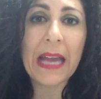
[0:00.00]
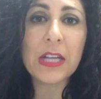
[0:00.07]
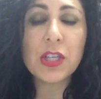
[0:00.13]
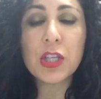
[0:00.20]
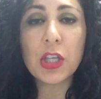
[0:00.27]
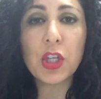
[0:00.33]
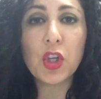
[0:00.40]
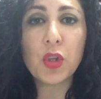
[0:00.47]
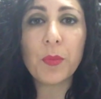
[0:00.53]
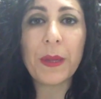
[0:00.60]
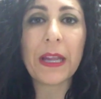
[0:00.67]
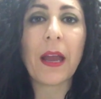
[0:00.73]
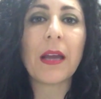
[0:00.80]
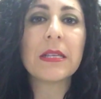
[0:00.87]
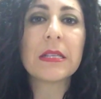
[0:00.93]
attitude,
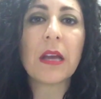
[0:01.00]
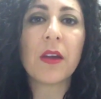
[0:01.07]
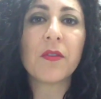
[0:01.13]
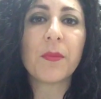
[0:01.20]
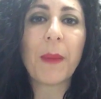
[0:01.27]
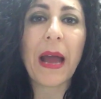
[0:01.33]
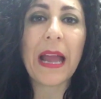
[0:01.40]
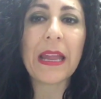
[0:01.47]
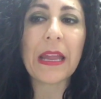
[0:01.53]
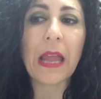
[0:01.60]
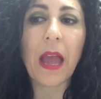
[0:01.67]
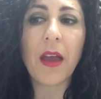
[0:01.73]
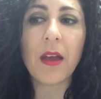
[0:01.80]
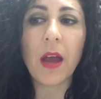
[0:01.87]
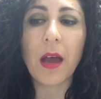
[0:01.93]
because of my